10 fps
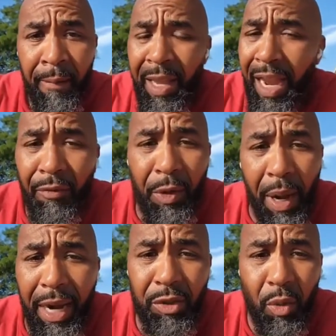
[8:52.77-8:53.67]

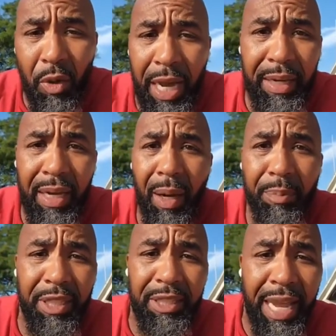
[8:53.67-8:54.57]
Everybody's going to have their
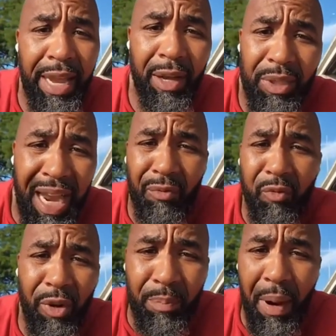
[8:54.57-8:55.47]
ups and downs.
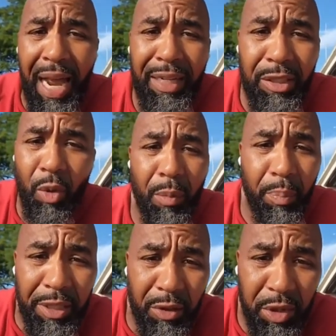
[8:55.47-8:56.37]
Everybody's going to,
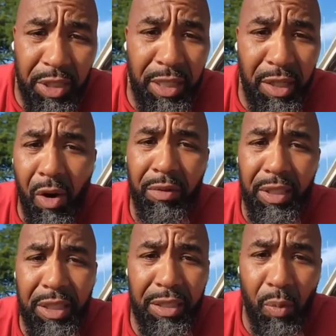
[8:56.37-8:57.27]
but you see, y'all,
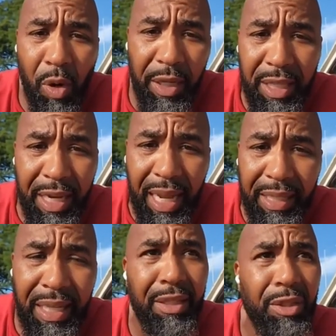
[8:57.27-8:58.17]
this is the one thing I
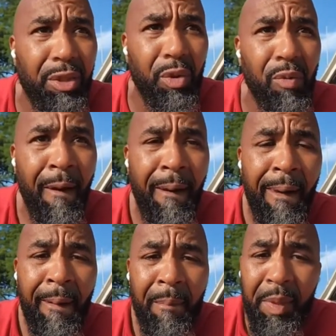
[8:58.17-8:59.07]
didn't do.
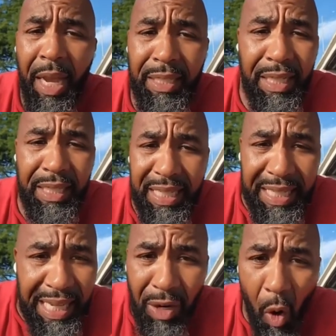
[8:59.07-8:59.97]
I didn't
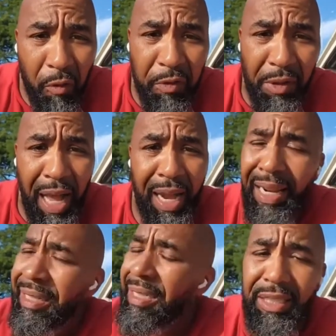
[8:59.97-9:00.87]
get off a line.
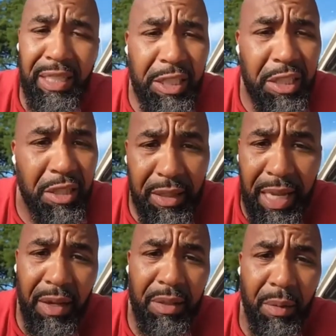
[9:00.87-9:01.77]
I didn't just shut
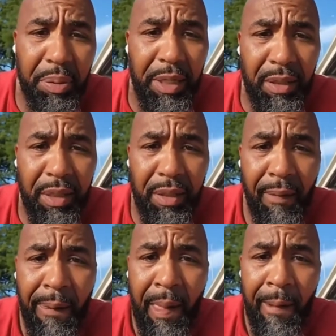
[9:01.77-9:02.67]
down completely.
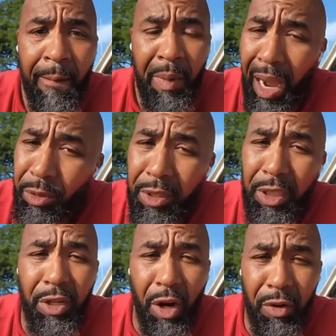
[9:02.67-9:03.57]
I was
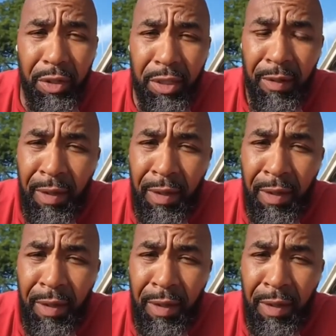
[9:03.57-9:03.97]
discouraged.